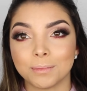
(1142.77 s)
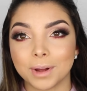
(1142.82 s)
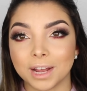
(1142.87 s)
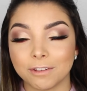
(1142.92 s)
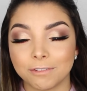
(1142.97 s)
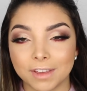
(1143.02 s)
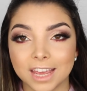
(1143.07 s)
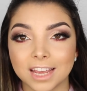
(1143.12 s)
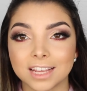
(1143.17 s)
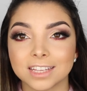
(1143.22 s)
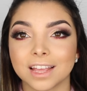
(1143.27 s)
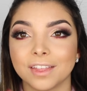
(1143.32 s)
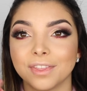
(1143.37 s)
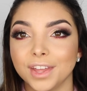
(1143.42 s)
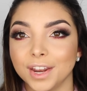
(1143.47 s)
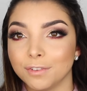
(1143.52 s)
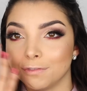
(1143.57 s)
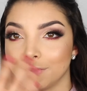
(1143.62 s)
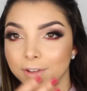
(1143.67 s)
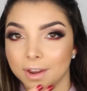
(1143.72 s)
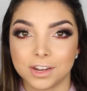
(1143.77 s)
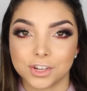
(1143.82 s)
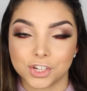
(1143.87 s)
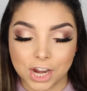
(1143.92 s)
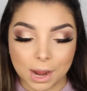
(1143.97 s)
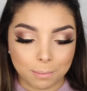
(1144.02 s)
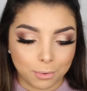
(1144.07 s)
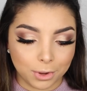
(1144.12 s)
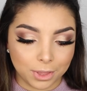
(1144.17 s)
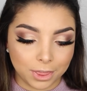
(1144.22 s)
my face, and then finish
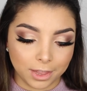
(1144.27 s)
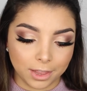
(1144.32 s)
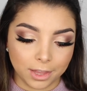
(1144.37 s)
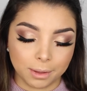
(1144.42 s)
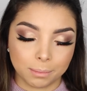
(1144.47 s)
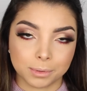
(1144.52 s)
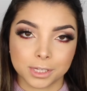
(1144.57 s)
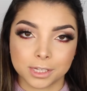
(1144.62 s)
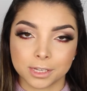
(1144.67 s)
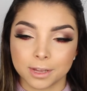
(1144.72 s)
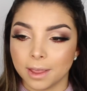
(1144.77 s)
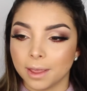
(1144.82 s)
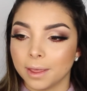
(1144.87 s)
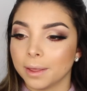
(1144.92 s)
up with the lips.